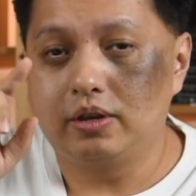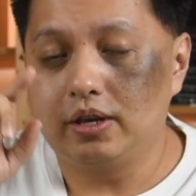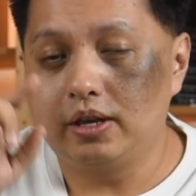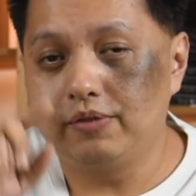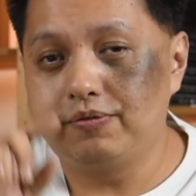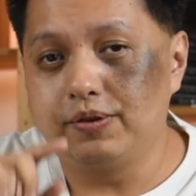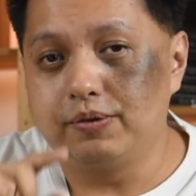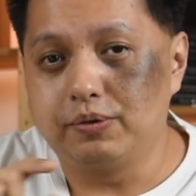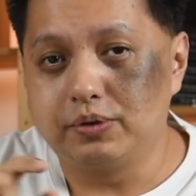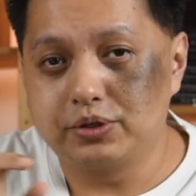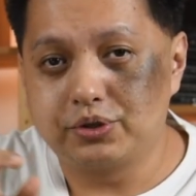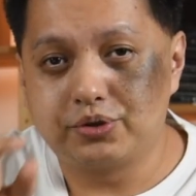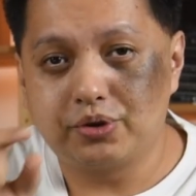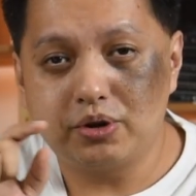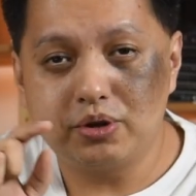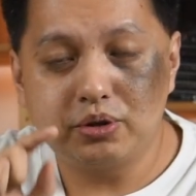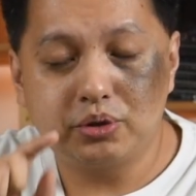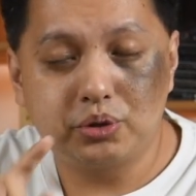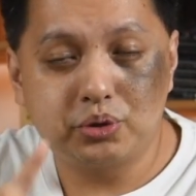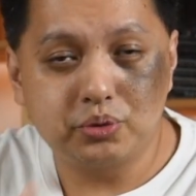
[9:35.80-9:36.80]
if it was
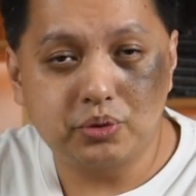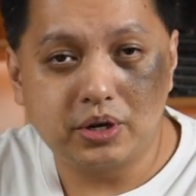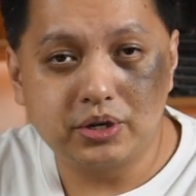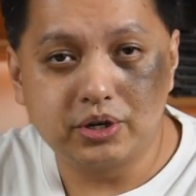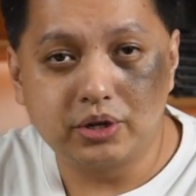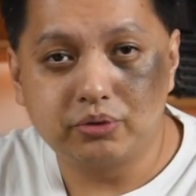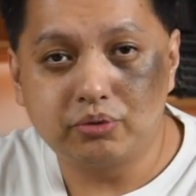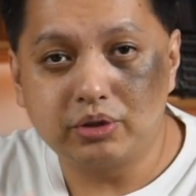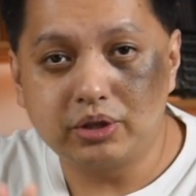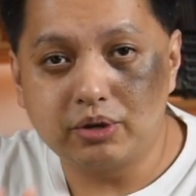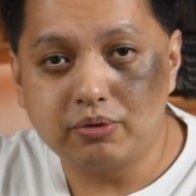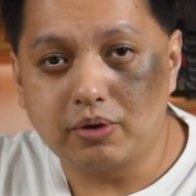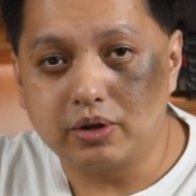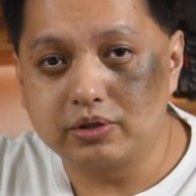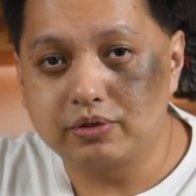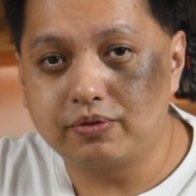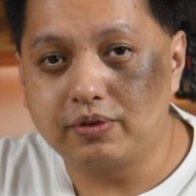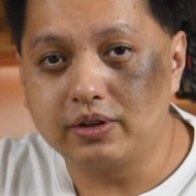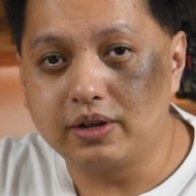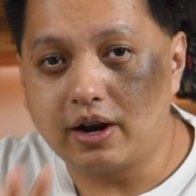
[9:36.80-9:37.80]
drawing 220
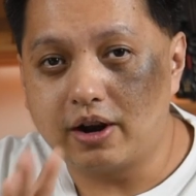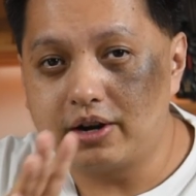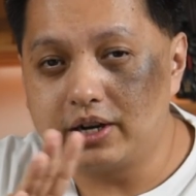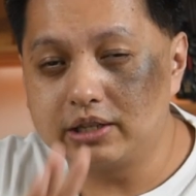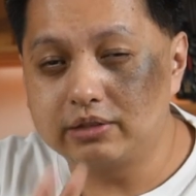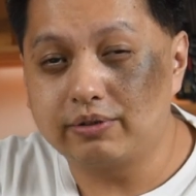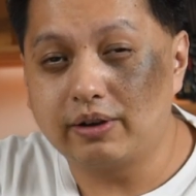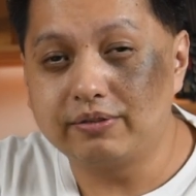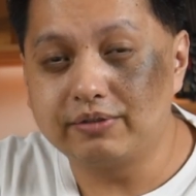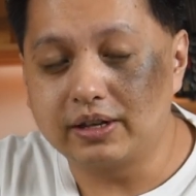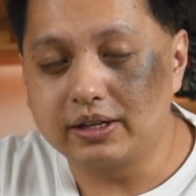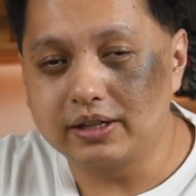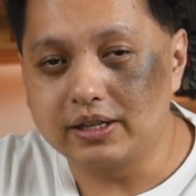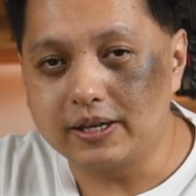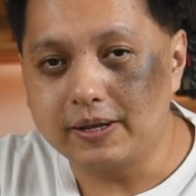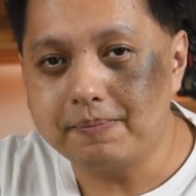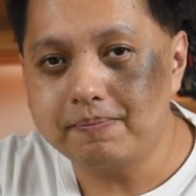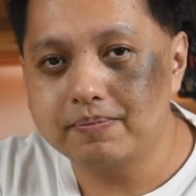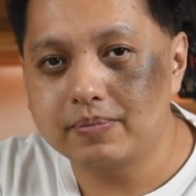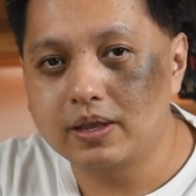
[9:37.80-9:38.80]
watts for the RX
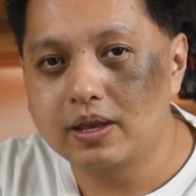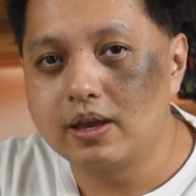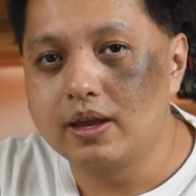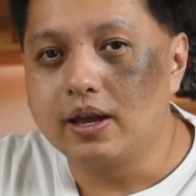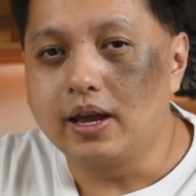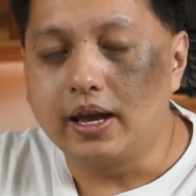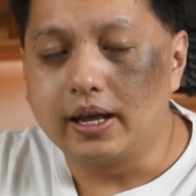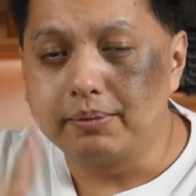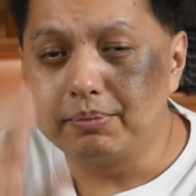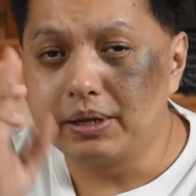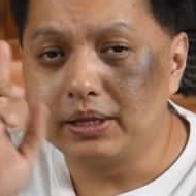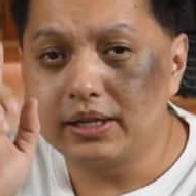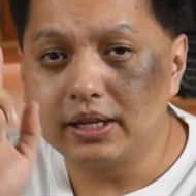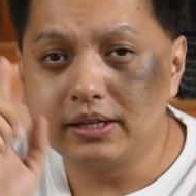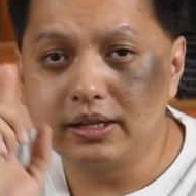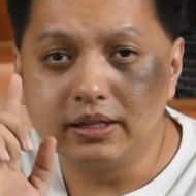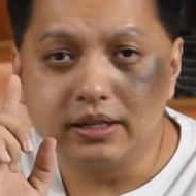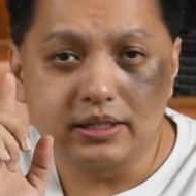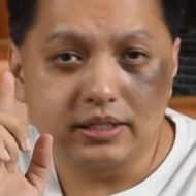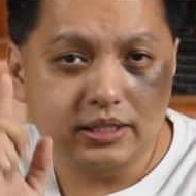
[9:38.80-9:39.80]
590 and
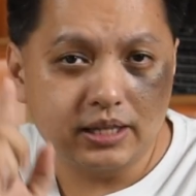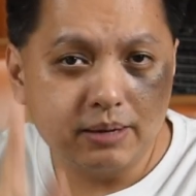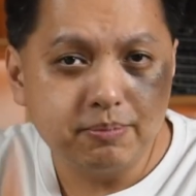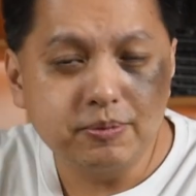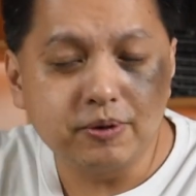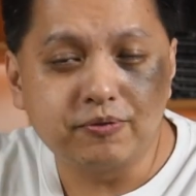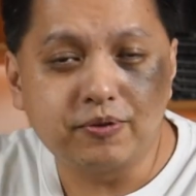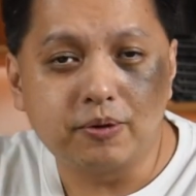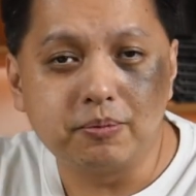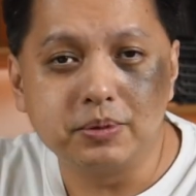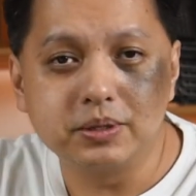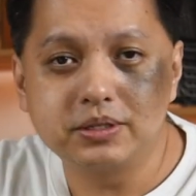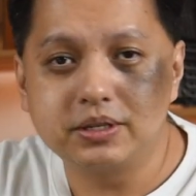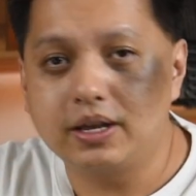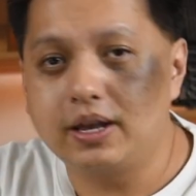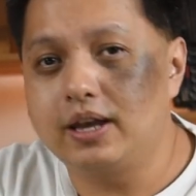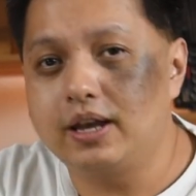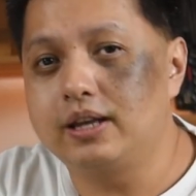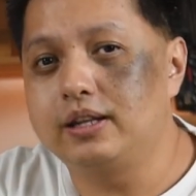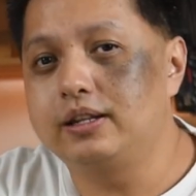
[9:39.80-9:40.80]
maintaining the same performance
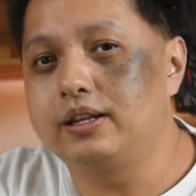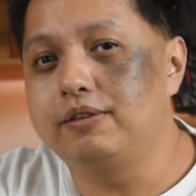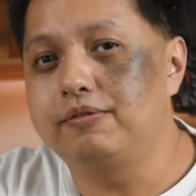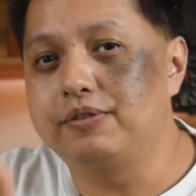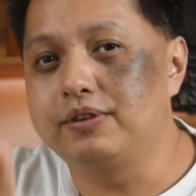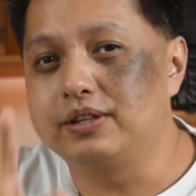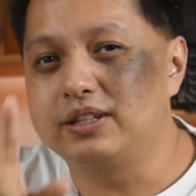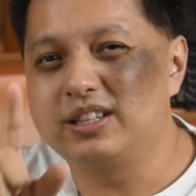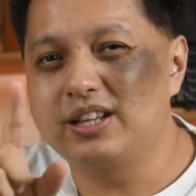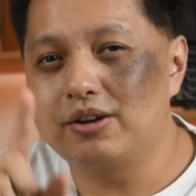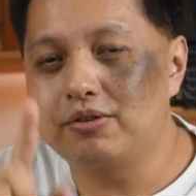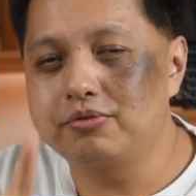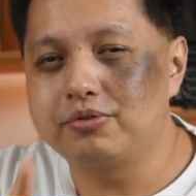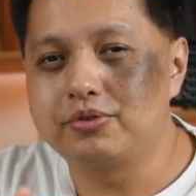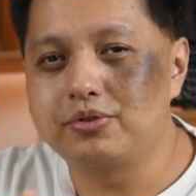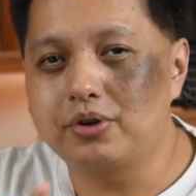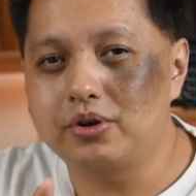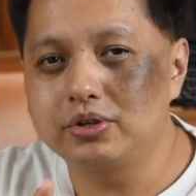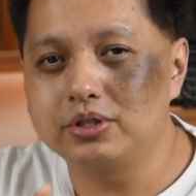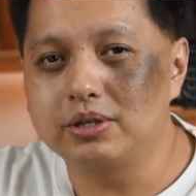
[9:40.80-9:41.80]
and if it now
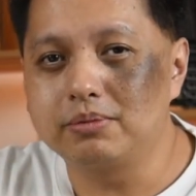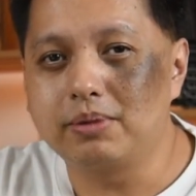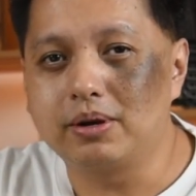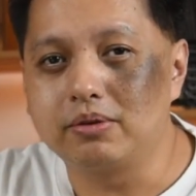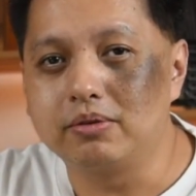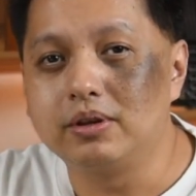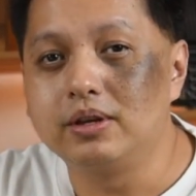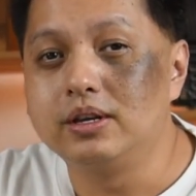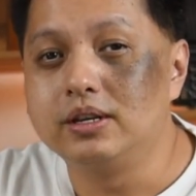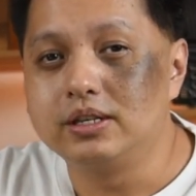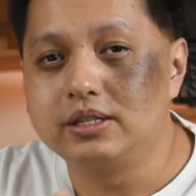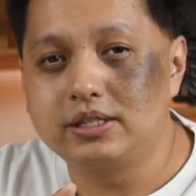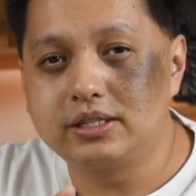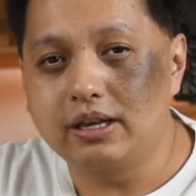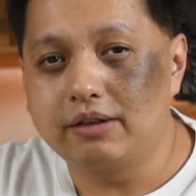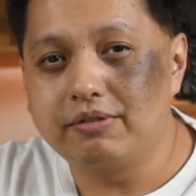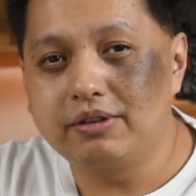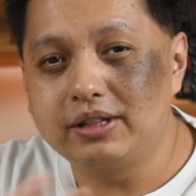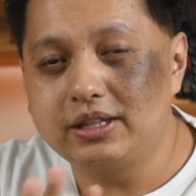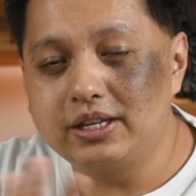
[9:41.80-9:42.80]
draws about
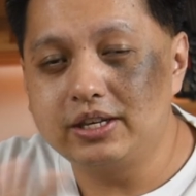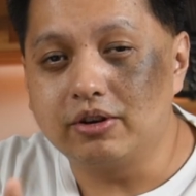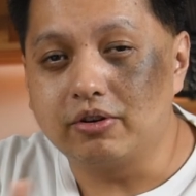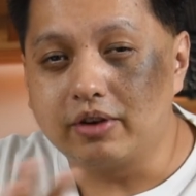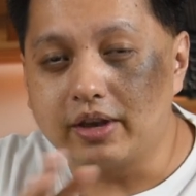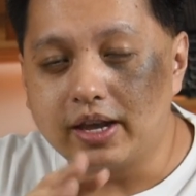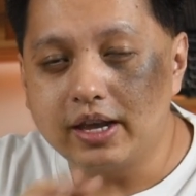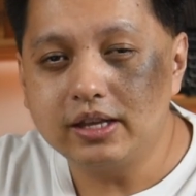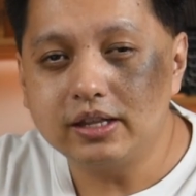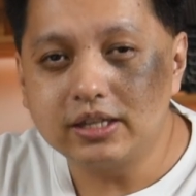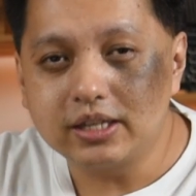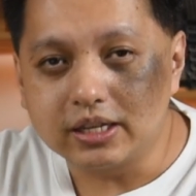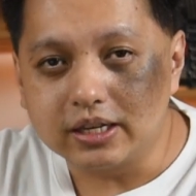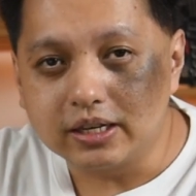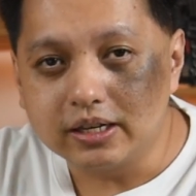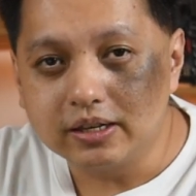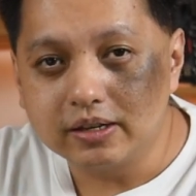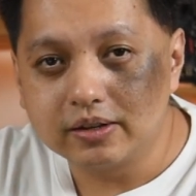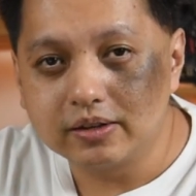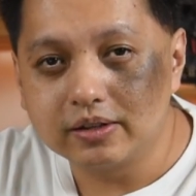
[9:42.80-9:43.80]
70 or
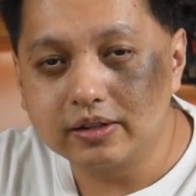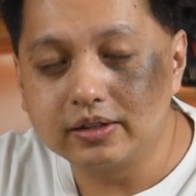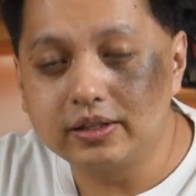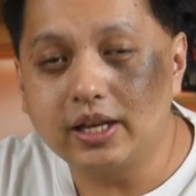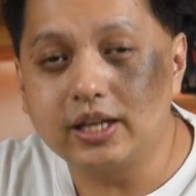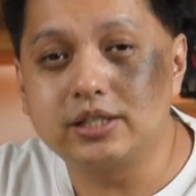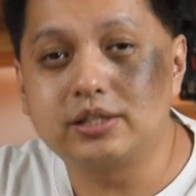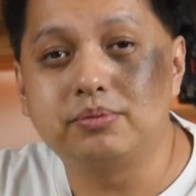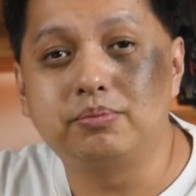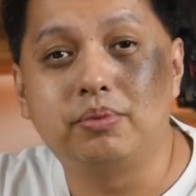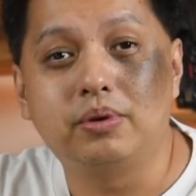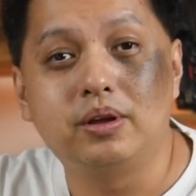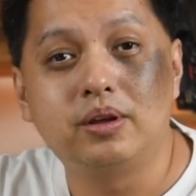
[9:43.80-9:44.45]
80 that's